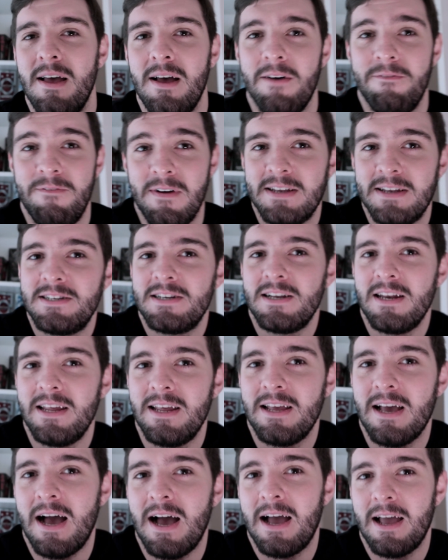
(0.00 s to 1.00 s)

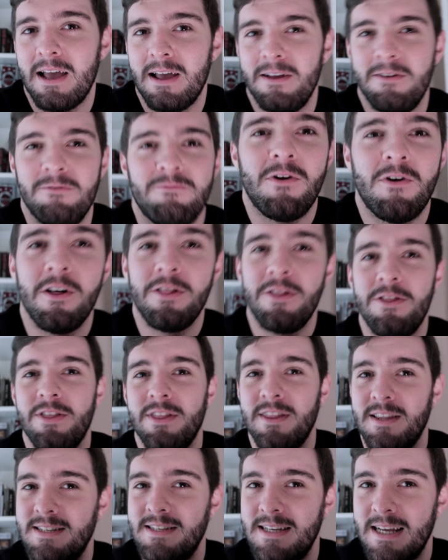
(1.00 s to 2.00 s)
Eventually, rather
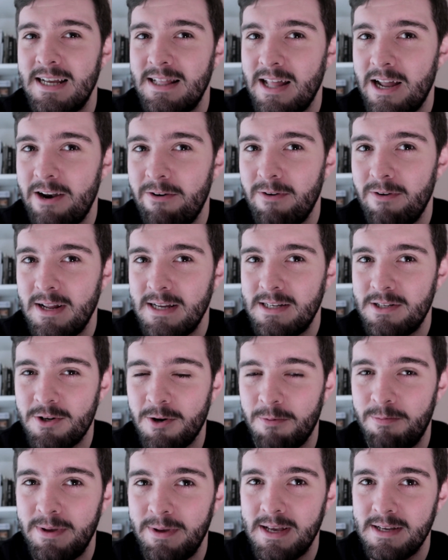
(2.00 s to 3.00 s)
than the zine that I released a
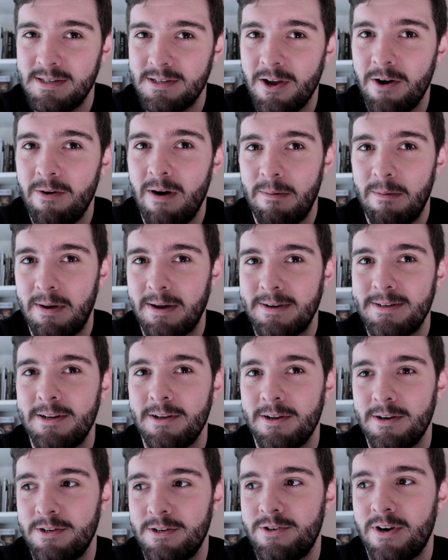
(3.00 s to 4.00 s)
couple of years ago, I'm
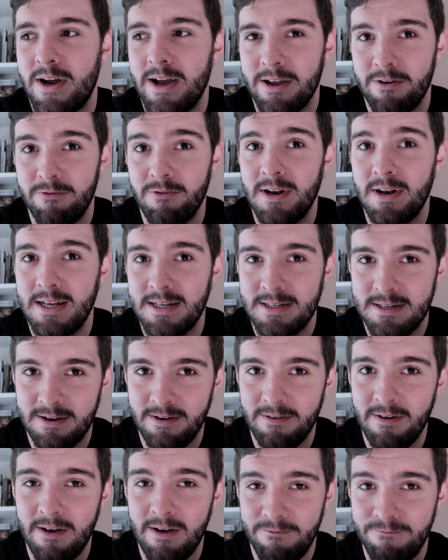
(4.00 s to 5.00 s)
actually going to try and release a